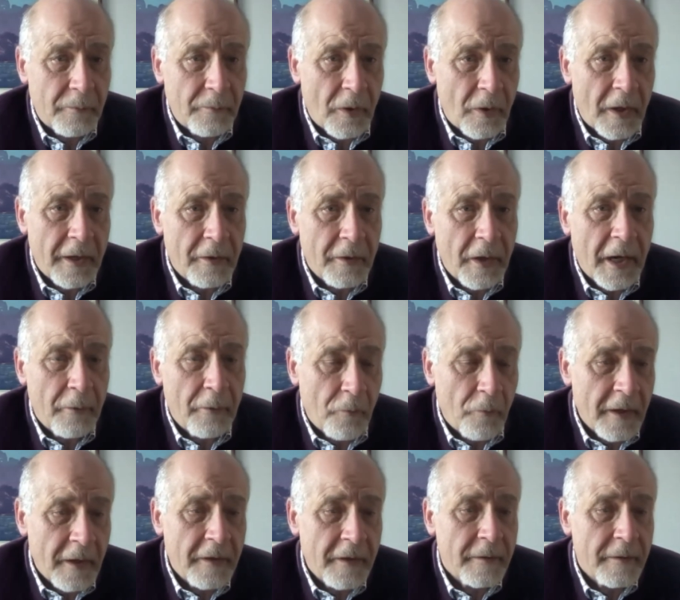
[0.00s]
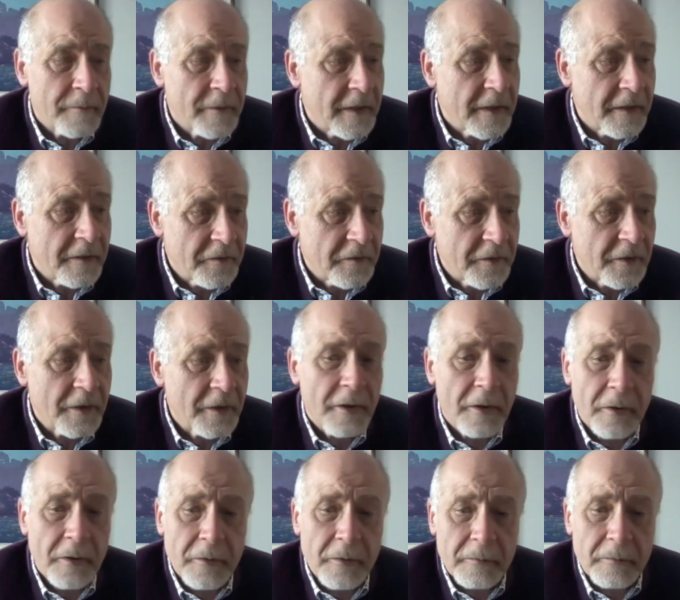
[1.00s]
One of them is,
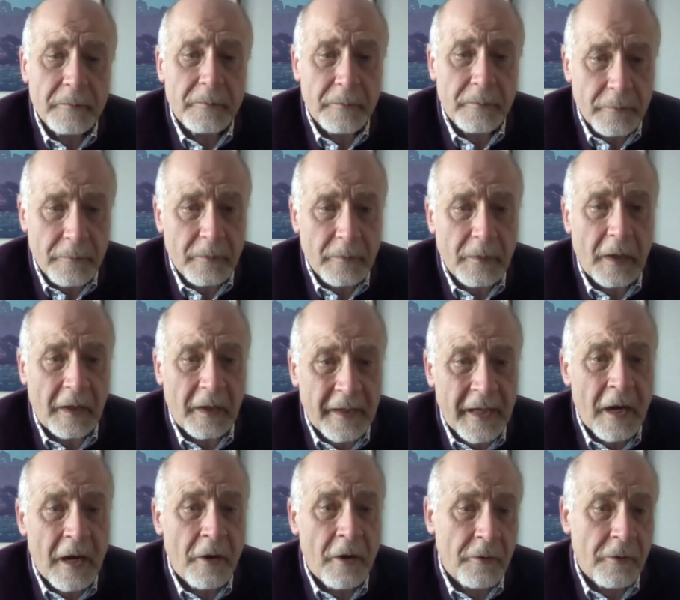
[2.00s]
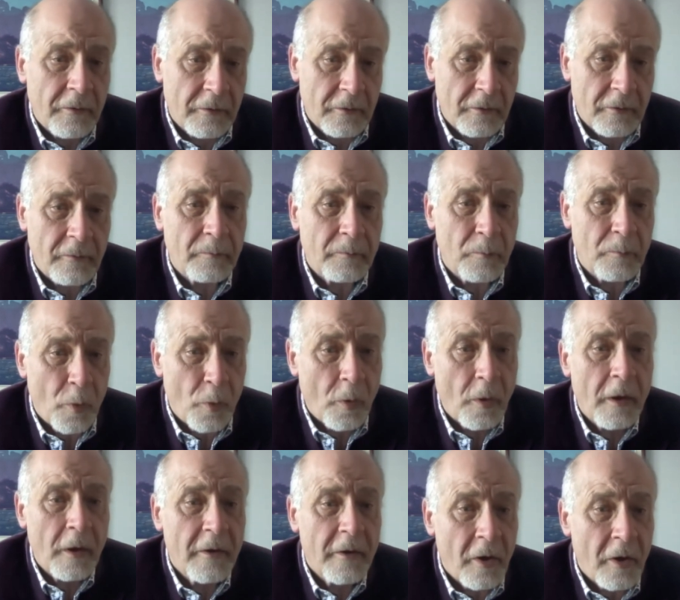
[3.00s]
allow
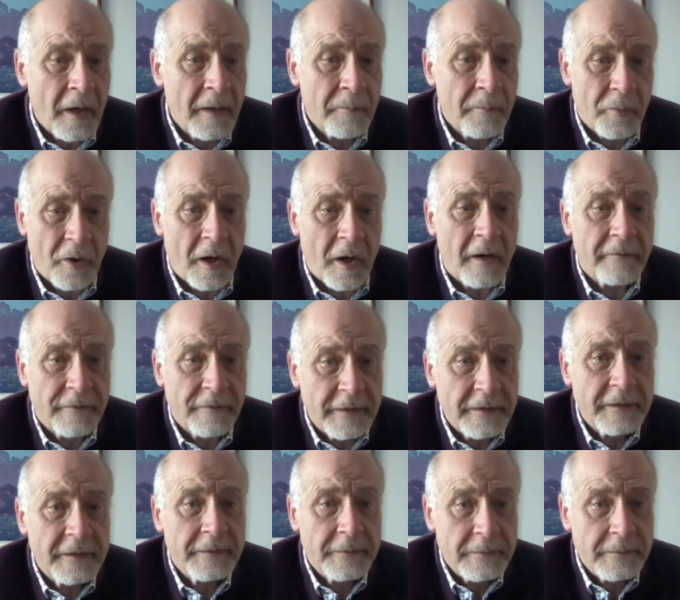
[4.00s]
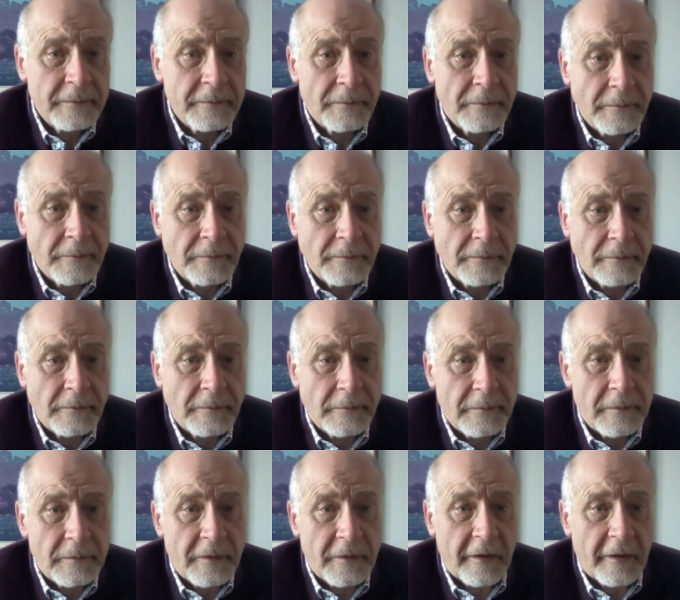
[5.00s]
more nonprofit
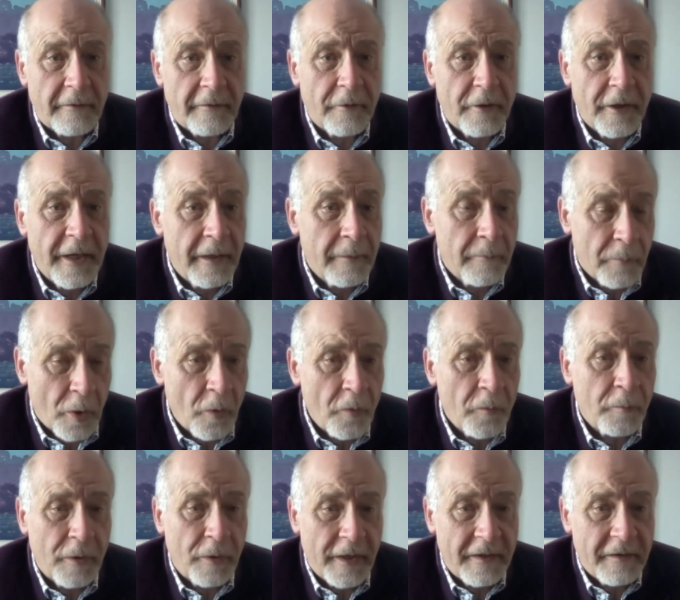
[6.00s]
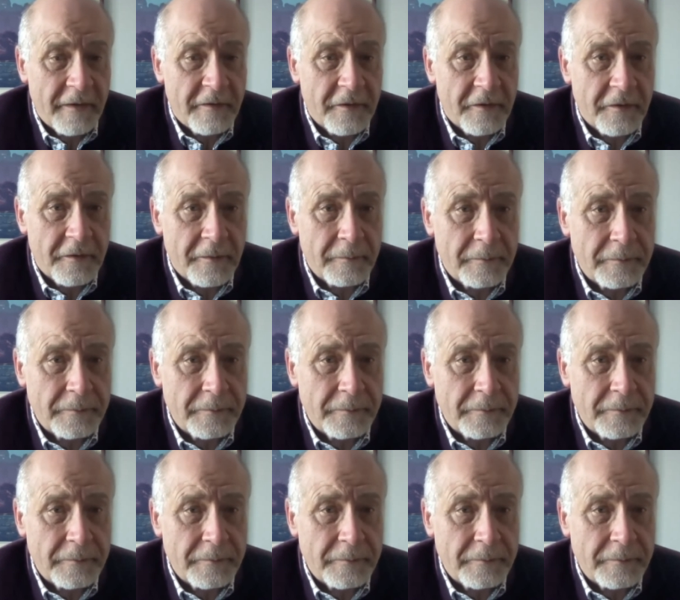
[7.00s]
delivery in both places.